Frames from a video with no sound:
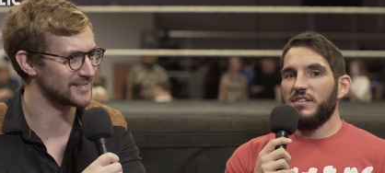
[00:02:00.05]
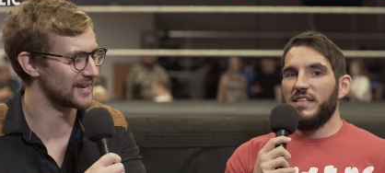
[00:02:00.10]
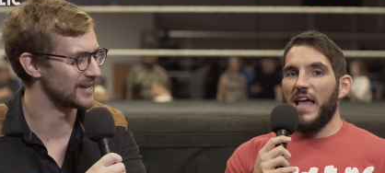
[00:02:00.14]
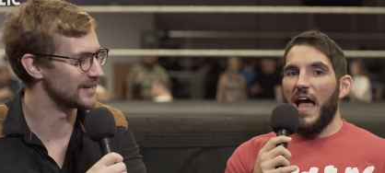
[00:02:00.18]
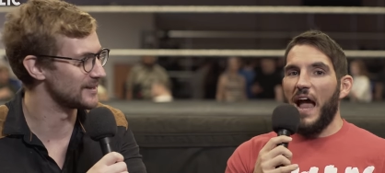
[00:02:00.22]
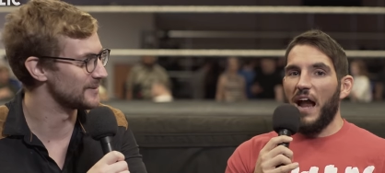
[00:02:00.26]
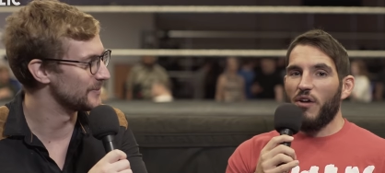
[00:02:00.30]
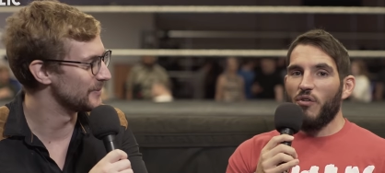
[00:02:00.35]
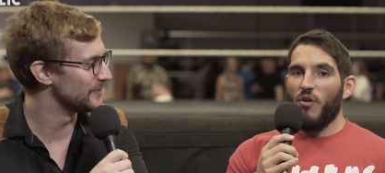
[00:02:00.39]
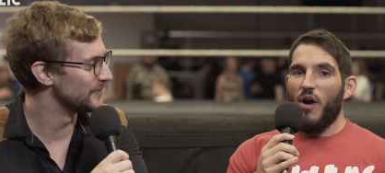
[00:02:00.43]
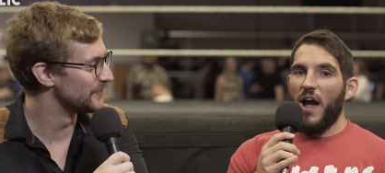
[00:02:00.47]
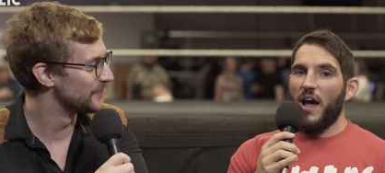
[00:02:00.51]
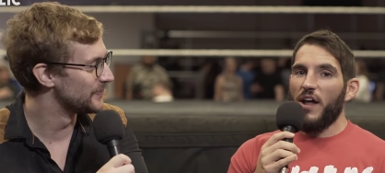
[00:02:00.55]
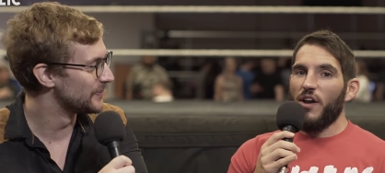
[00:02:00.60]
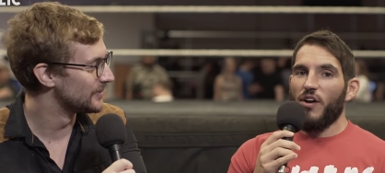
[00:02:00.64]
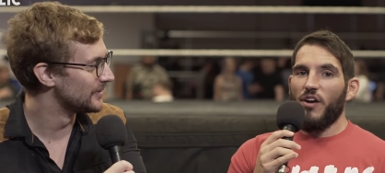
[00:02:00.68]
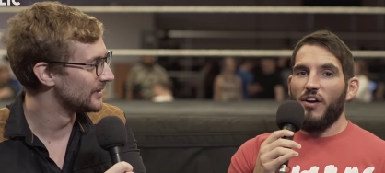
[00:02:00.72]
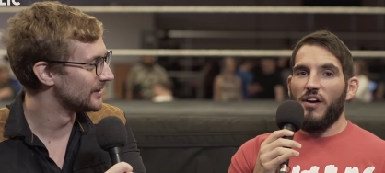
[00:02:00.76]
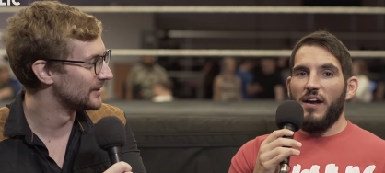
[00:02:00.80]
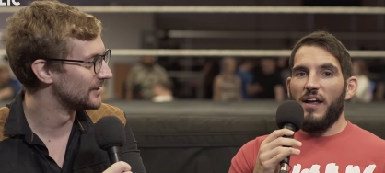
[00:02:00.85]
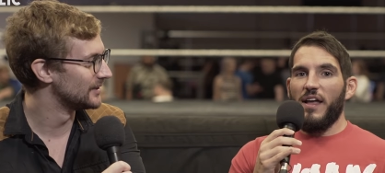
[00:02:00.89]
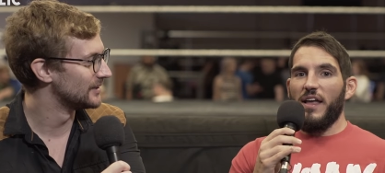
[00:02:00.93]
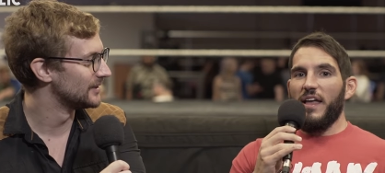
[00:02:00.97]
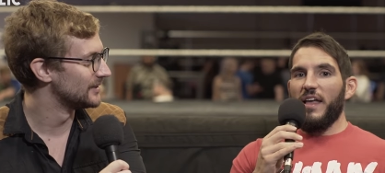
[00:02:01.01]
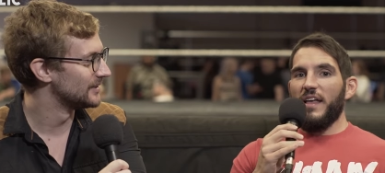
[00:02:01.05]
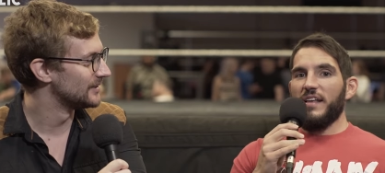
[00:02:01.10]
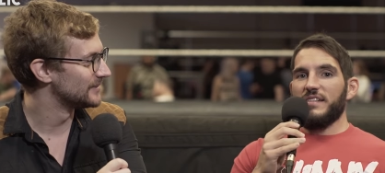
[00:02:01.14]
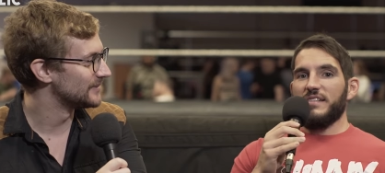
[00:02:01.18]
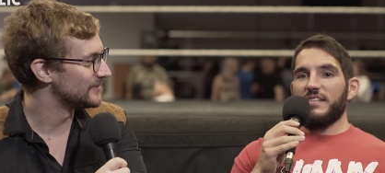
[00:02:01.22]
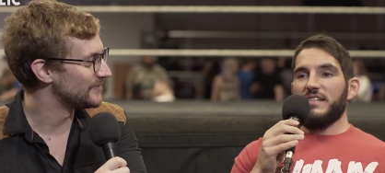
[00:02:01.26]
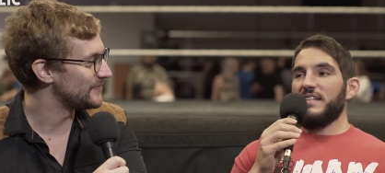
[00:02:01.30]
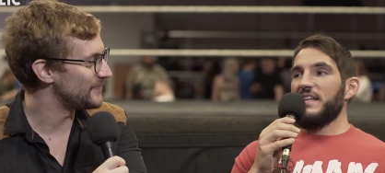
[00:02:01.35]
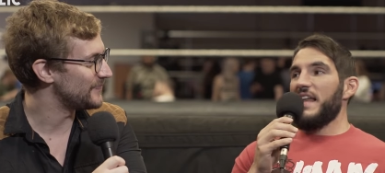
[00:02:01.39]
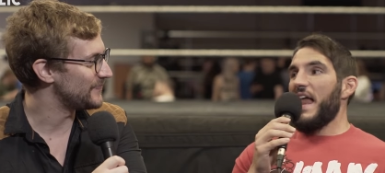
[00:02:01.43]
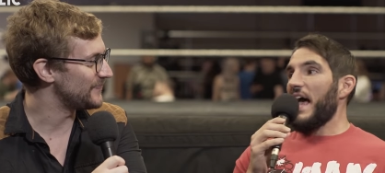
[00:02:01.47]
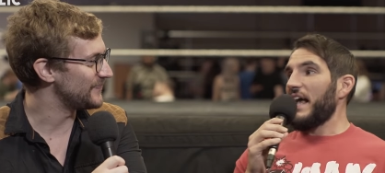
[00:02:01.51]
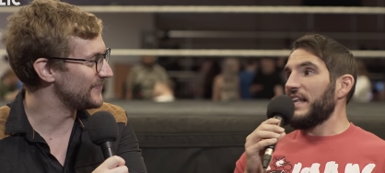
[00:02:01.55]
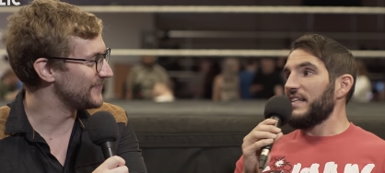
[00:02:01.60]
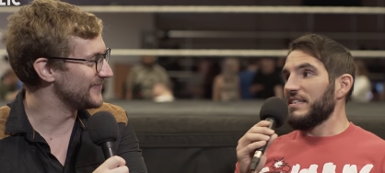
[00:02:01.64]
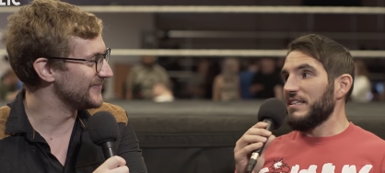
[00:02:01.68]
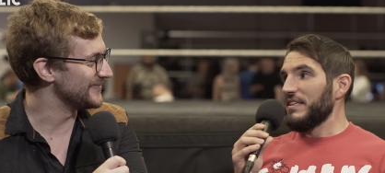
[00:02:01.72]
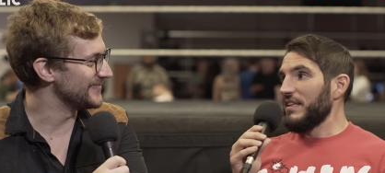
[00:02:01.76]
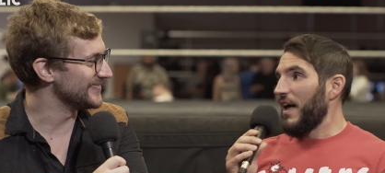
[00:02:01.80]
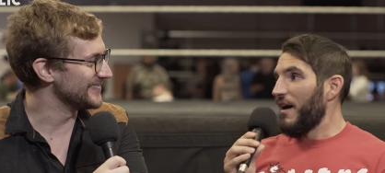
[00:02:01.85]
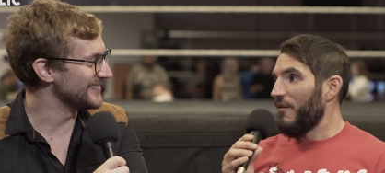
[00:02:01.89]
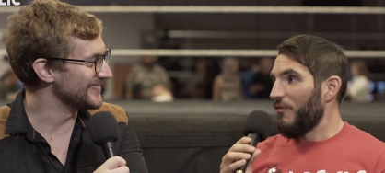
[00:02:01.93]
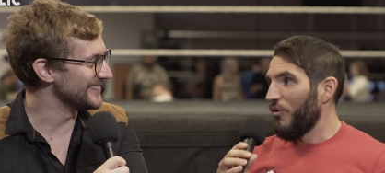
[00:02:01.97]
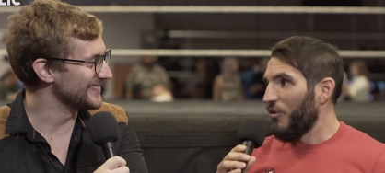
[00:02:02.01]
Speaker 1: same. Zack Ryder is next
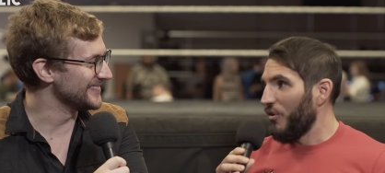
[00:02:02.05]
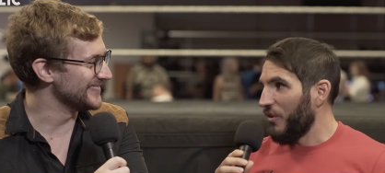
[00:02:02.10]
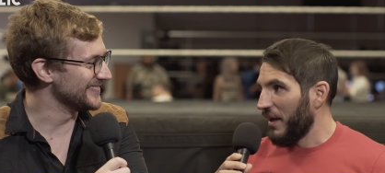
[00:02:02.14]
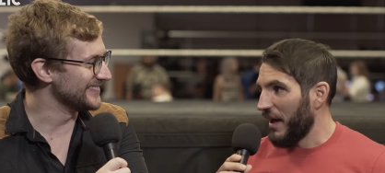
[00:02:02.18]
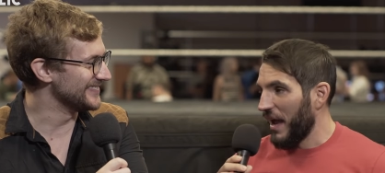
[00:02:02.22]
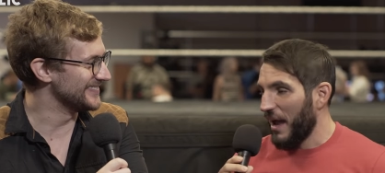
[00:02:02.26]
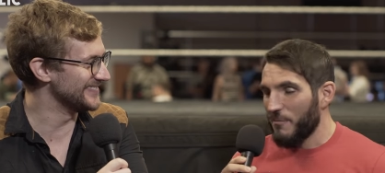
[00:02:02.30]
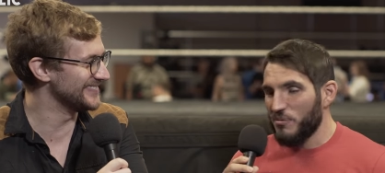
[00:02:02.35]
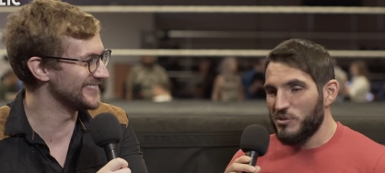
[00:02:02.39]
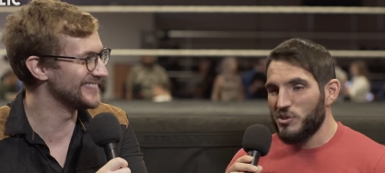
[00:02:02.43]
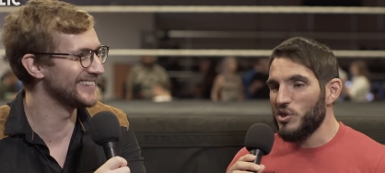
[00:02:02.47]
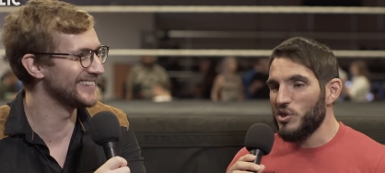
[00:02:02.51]
level. Like I'm